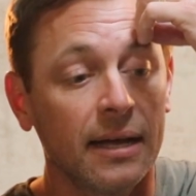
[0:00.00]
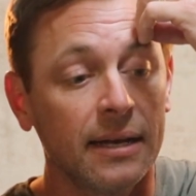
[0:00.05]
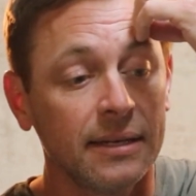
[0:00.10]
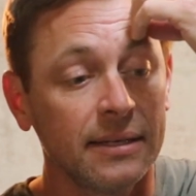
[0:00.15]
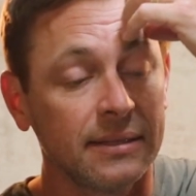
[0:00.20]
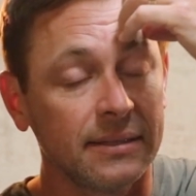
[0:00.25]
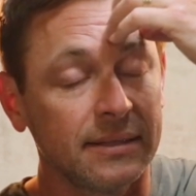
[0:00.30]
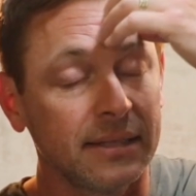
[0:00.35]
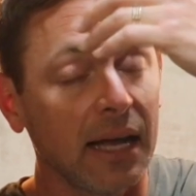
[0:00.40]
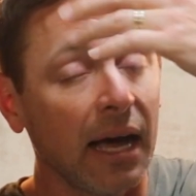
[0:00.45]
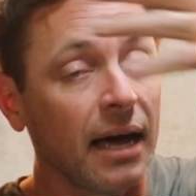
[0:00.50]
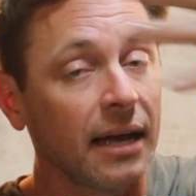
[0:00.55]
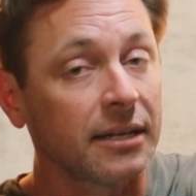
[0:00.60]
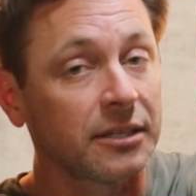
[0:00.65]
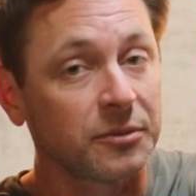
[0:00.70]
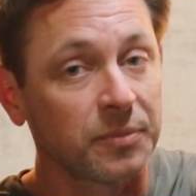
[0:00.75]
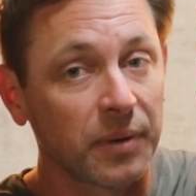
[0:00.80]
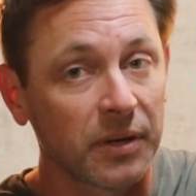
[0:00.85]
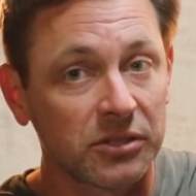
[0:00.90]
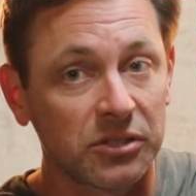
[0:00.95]
Not
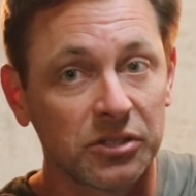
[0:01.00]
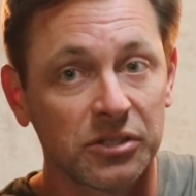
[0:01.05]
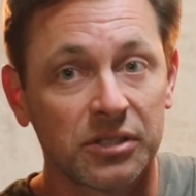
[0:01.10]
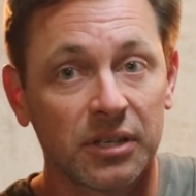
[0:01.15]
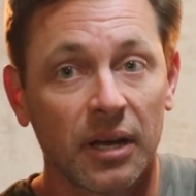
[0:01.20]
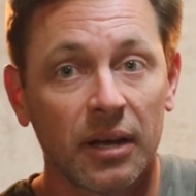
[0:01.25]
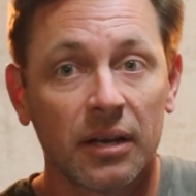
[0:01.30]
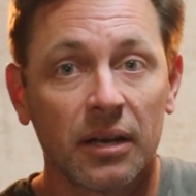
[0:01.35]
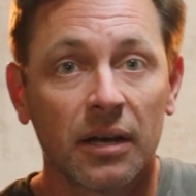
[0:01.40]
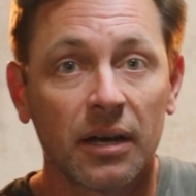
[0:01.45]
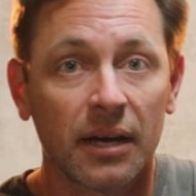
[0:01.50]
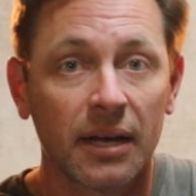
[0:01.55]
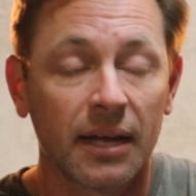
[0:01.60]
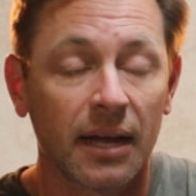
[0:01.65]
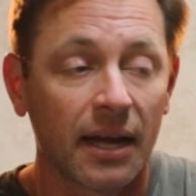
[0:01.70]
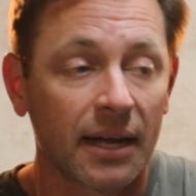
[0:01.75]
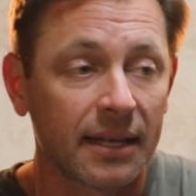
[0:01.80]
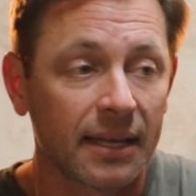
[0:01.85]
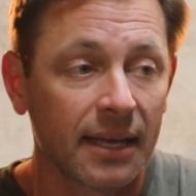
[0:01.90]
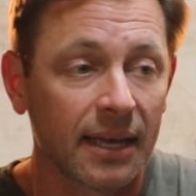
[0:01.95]
as much as I,
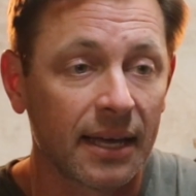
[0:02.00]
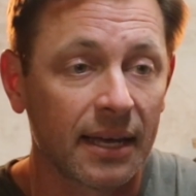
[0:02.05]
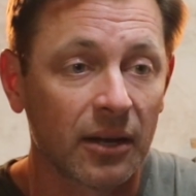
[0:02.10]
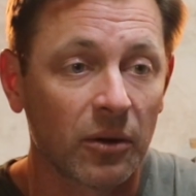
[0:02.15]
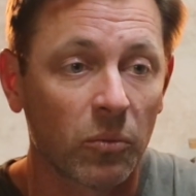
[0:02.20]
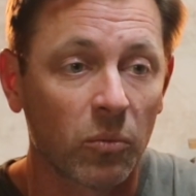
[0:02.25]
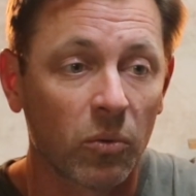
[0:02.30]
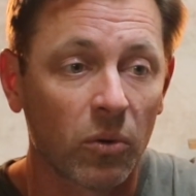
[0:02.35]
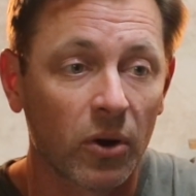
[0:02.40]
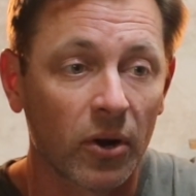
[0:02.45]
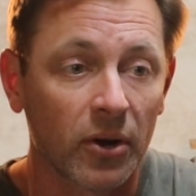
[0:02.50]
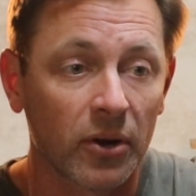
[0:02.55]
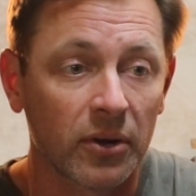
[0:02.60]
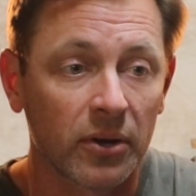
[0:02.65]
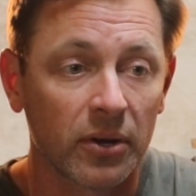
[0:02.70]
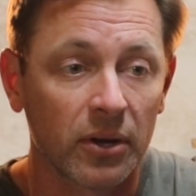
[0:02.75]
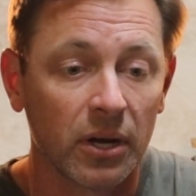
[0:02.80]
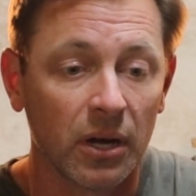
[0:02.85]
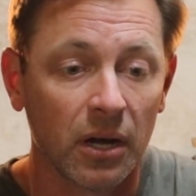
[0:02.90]
I can at work.